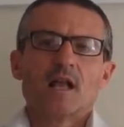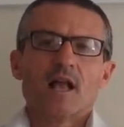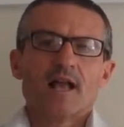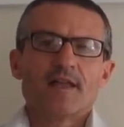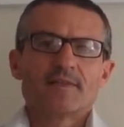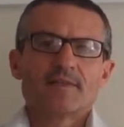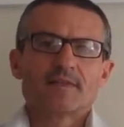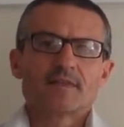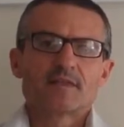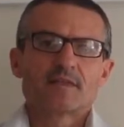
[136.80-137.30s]

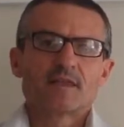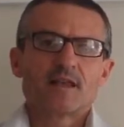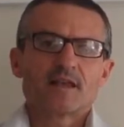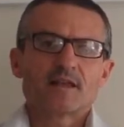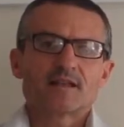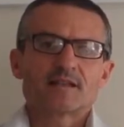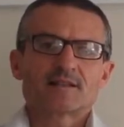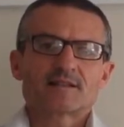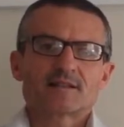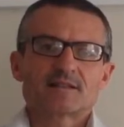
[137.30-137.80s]
And there
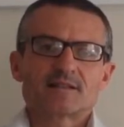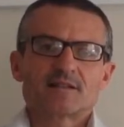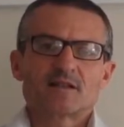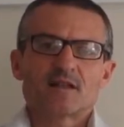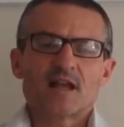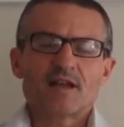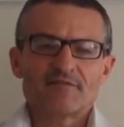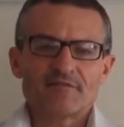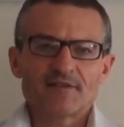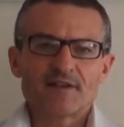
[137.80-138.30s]
is
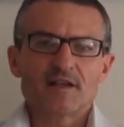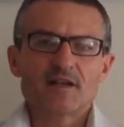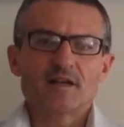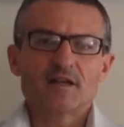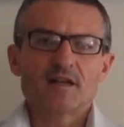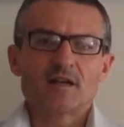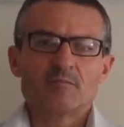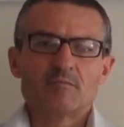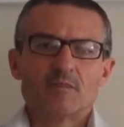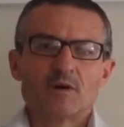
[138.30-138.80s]
nothing
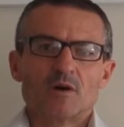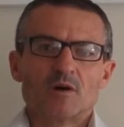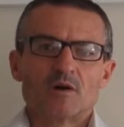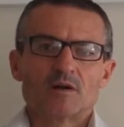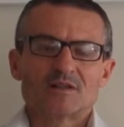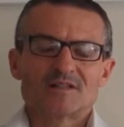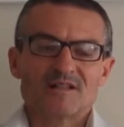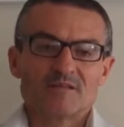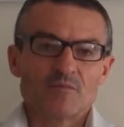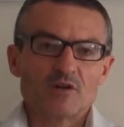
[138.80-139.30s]

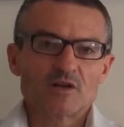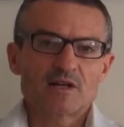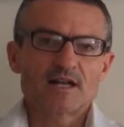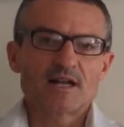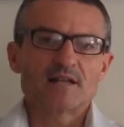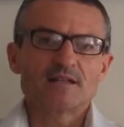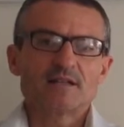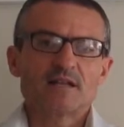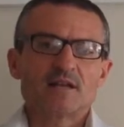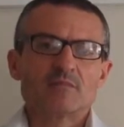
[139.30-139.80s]
more
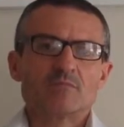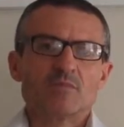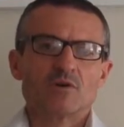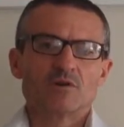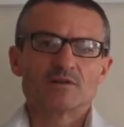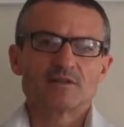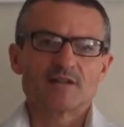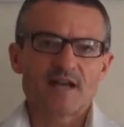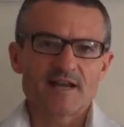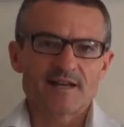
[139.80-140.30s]
democratic,
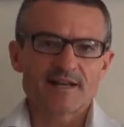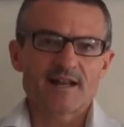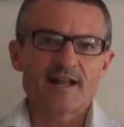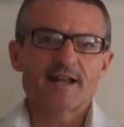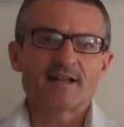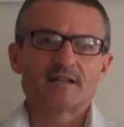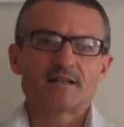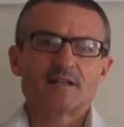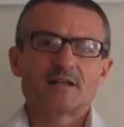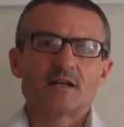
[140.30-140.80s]
more
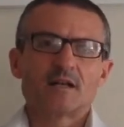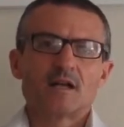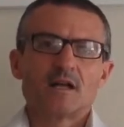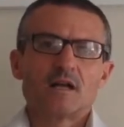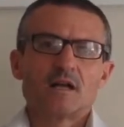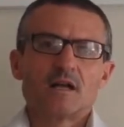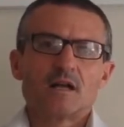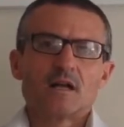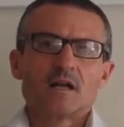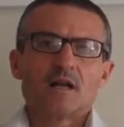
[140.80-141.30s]
direct,
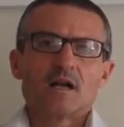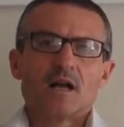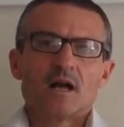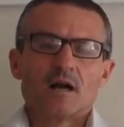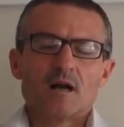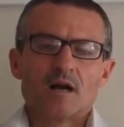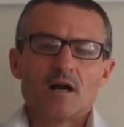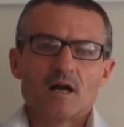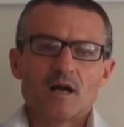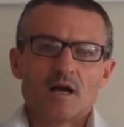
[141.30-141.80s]

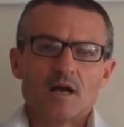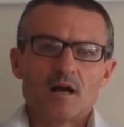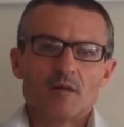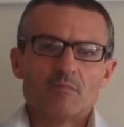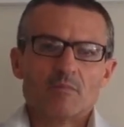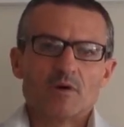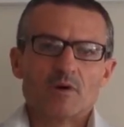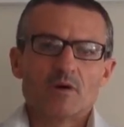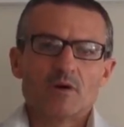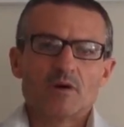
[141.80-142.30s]

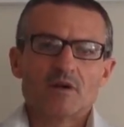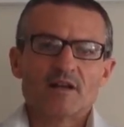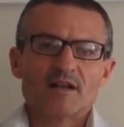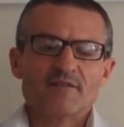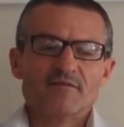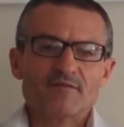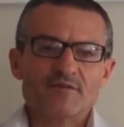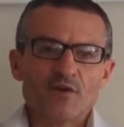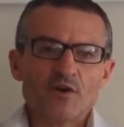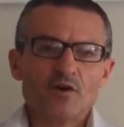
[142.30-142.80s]
more
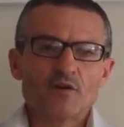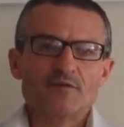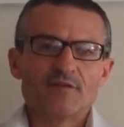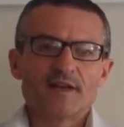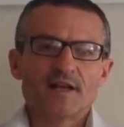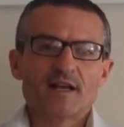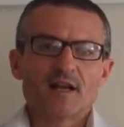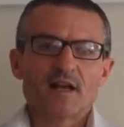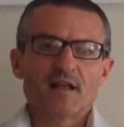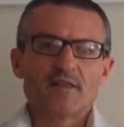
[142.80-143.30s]

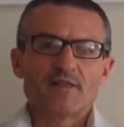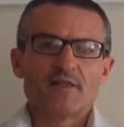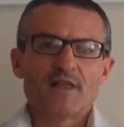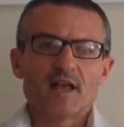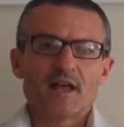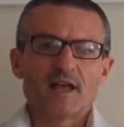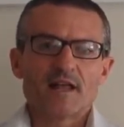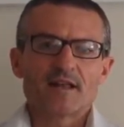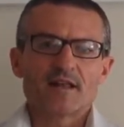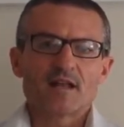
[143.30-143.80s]
involving
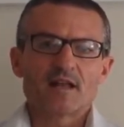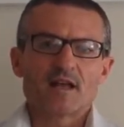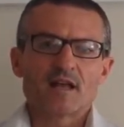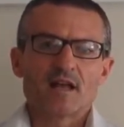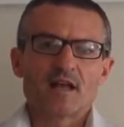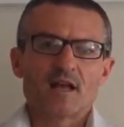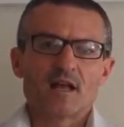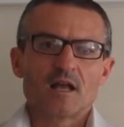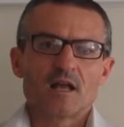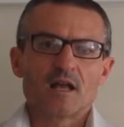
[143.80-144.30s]
than
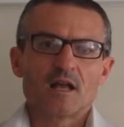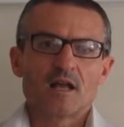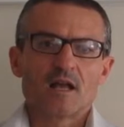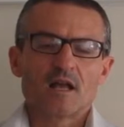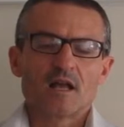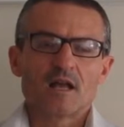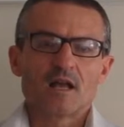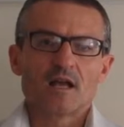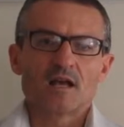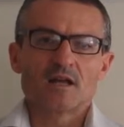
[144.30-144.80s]

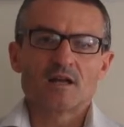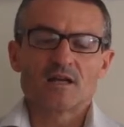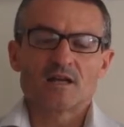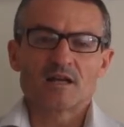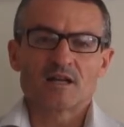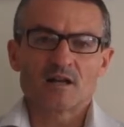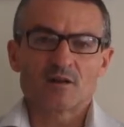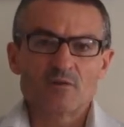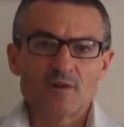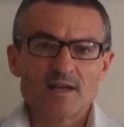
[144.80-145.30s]

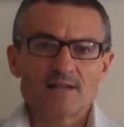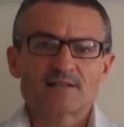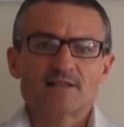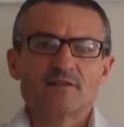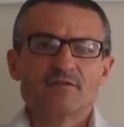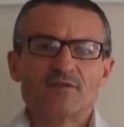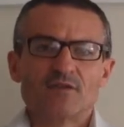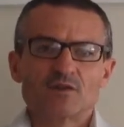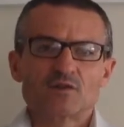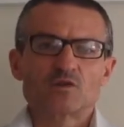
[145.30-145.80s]

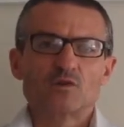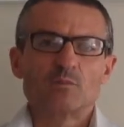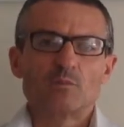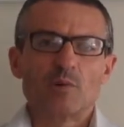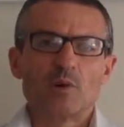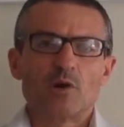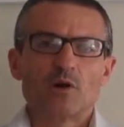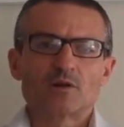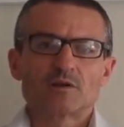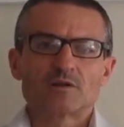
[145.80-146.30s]
requesting for
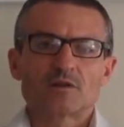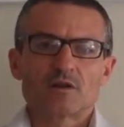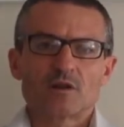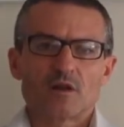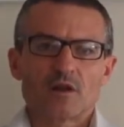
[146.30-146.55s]
support